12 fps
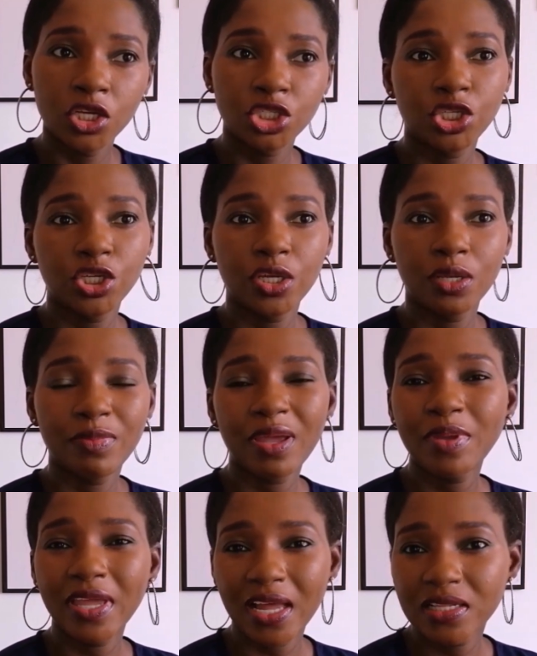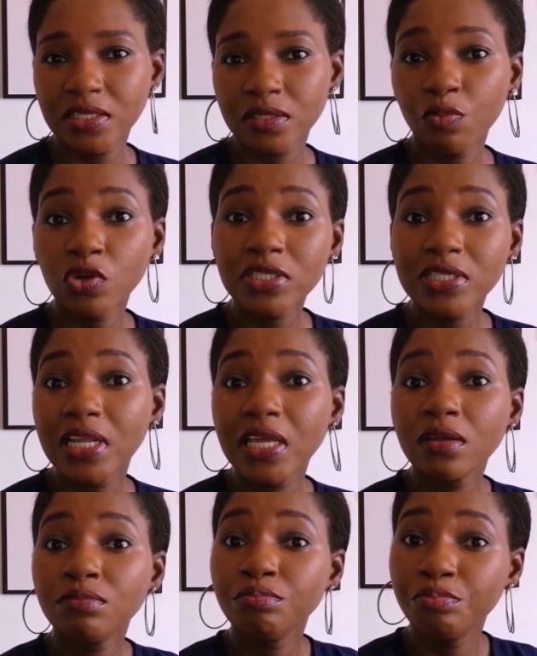She maybe gets
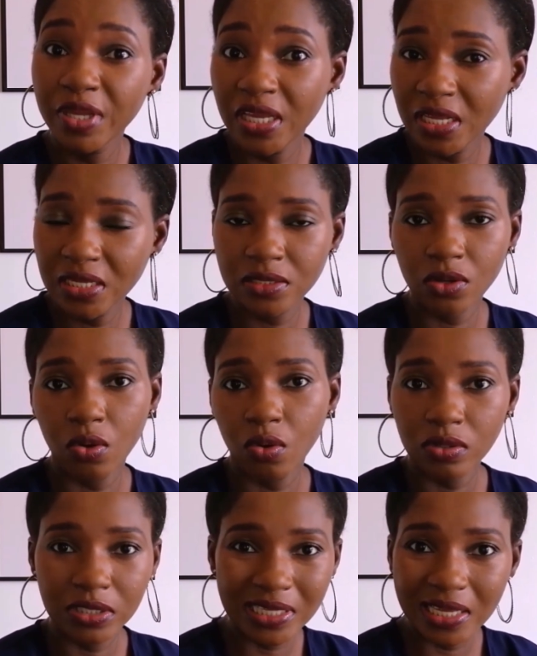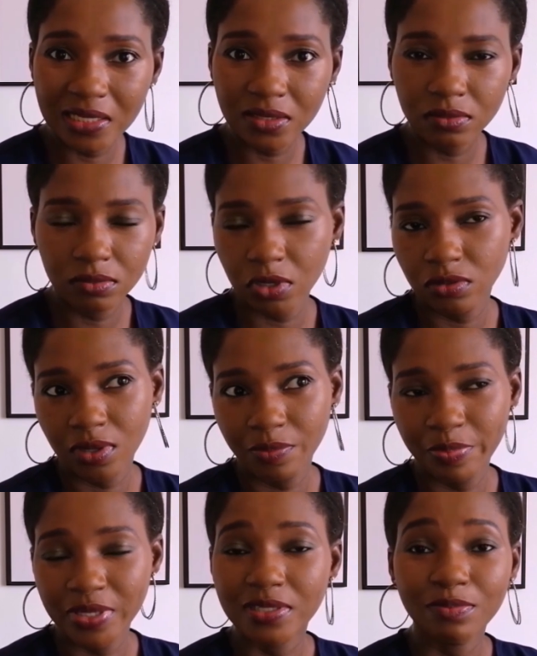mostly B's or C's. No,
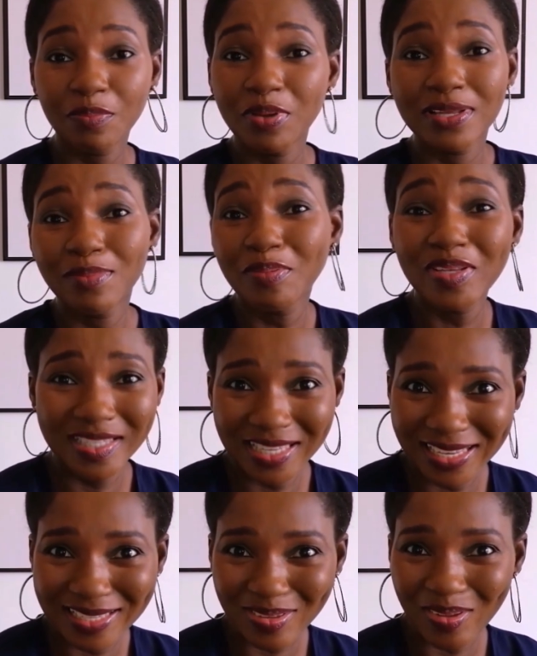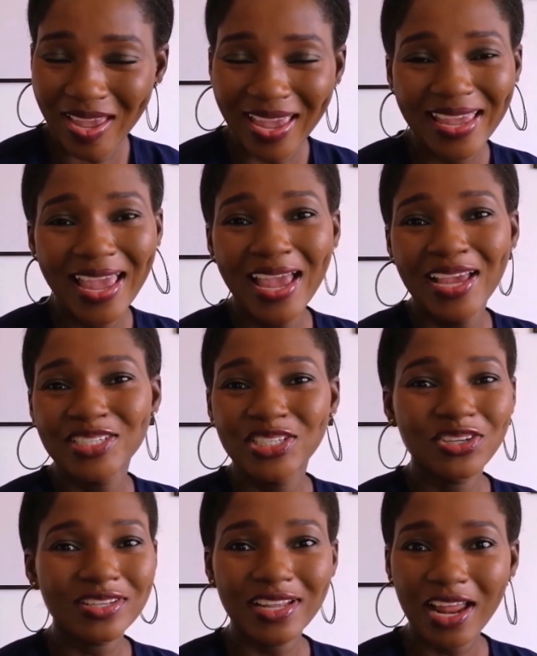not B's. Maybe C's, okay?
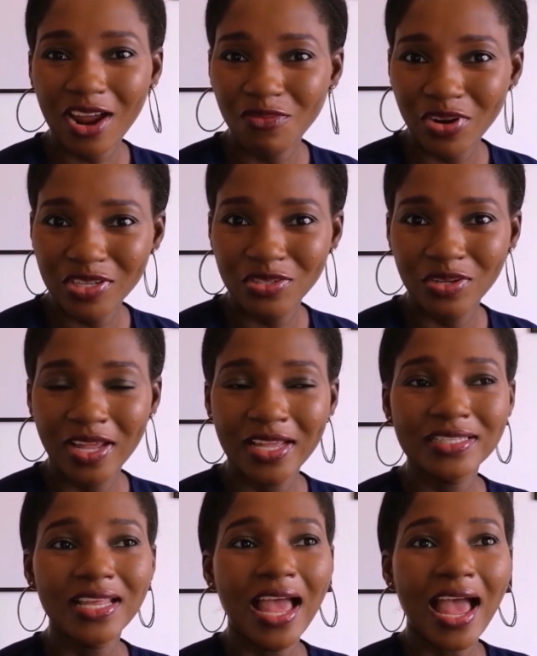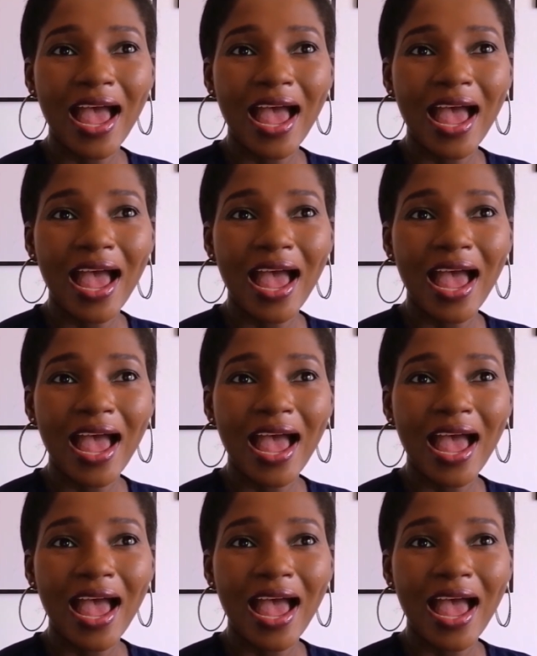She's just an average student.